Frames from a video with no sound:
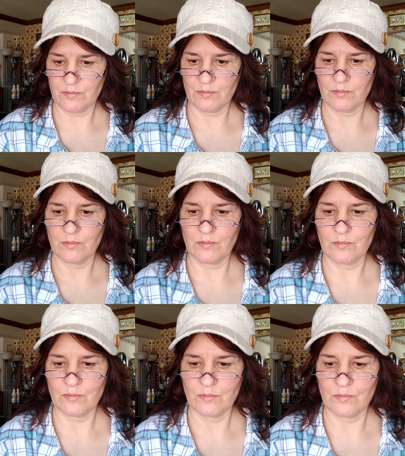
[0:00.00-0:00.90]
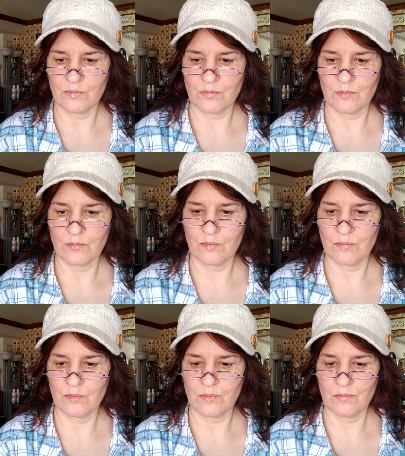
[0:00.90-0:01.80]

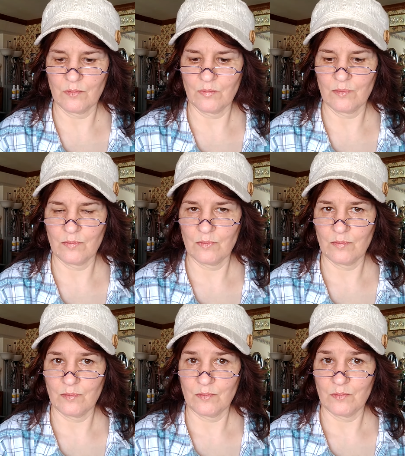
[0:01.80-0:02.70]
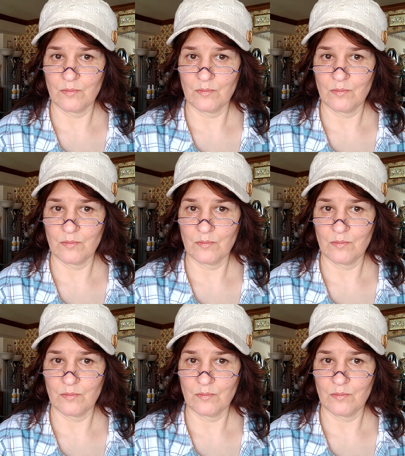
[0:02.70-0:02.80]
Nobody speaks.